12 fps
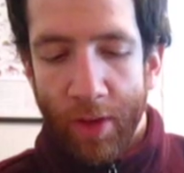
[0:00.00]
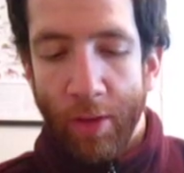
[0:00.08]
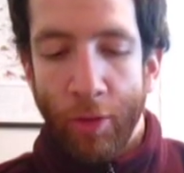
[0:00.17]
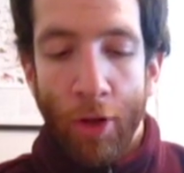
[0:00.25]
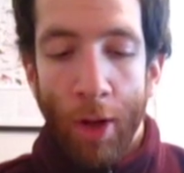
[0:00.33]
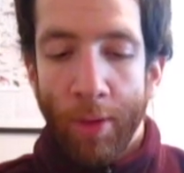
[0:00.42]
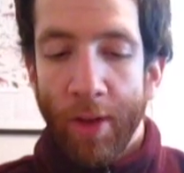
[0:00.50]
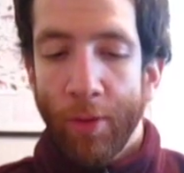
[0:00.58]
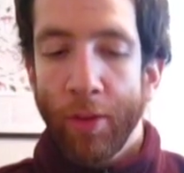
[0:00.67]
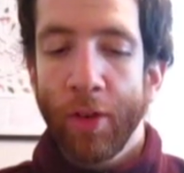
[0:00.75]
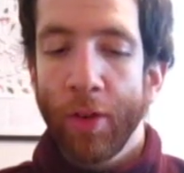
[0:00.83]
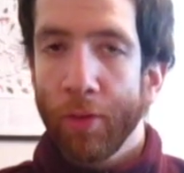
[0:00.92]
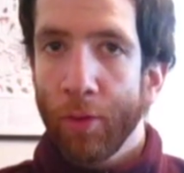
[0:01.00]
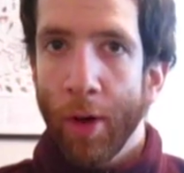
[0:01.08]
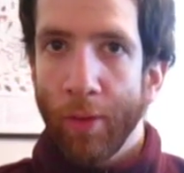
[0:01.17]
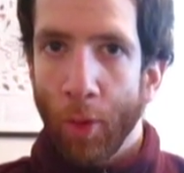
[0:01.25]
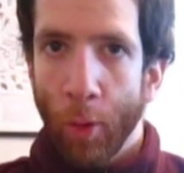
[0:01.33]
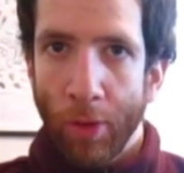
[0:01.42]
There's no difference in the
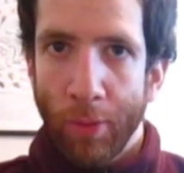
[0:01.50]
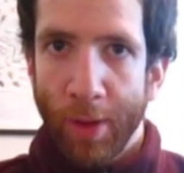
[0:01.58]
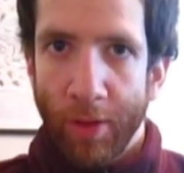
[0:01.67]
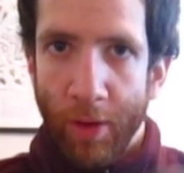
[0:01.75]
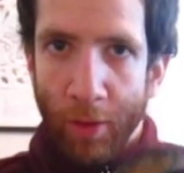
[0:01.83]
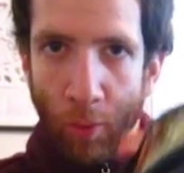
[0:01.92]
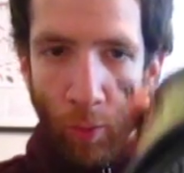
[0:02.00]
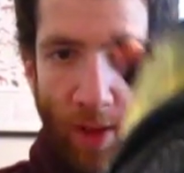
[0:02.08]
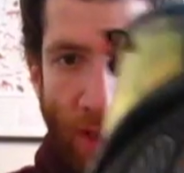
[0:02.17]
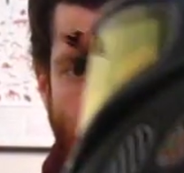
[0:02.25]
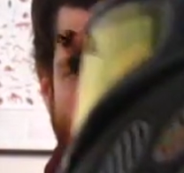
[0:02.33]
front, of course, because it doesn't reach